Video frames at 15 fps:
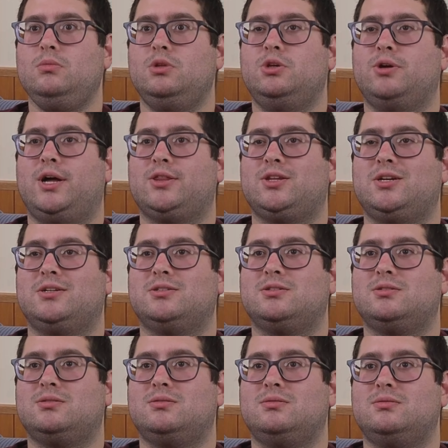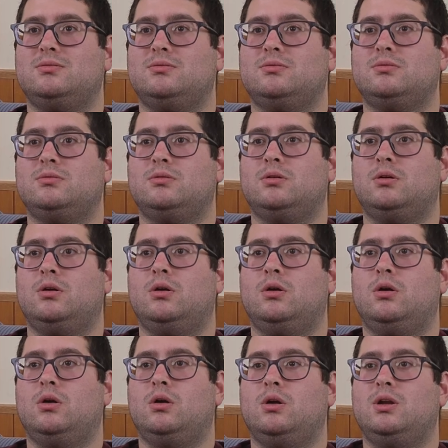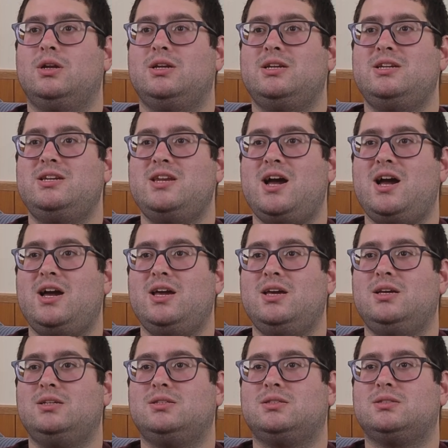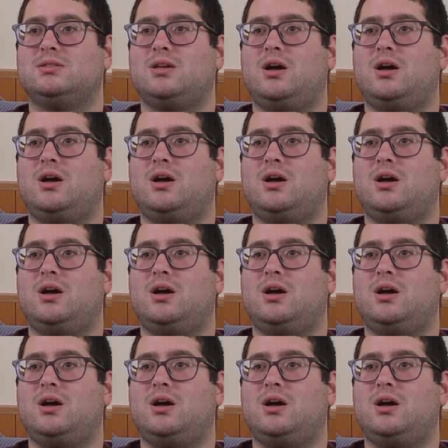You got this. Nice.